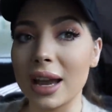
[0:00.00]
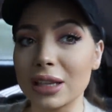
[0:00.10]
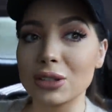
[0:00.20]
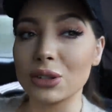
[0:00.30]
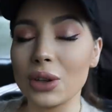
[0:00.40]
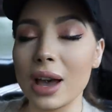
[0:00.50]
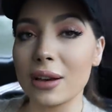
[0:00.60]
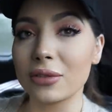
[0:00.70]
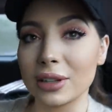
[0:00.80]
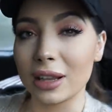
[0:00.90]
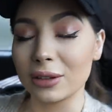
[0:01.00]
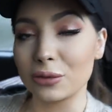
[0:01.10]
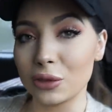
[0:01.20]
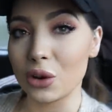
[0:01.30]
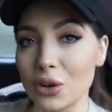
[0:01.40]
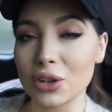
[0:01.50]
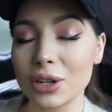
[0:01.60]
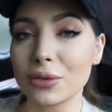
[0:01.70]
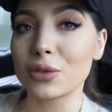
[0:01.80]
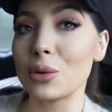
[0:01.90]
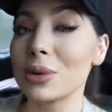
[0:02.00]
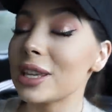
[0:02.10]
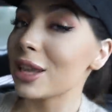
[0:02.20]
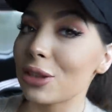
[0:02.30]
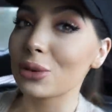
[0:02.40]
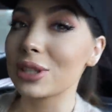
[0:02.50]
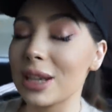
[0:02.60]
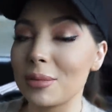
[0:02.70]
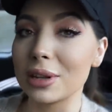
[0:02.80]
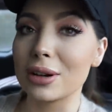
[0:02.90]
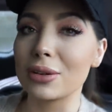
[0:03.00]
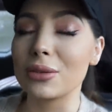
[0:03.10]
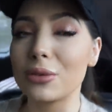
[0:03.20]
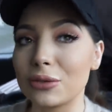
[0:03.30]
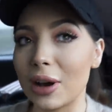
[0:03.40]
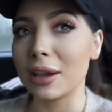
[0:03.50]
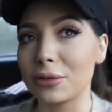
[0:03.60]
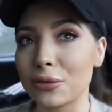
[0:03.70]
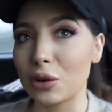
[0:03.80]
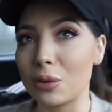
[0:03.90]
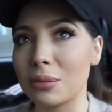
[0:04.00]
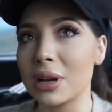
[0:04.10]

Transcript: I do have another vlog from Heathrow Terminal five from,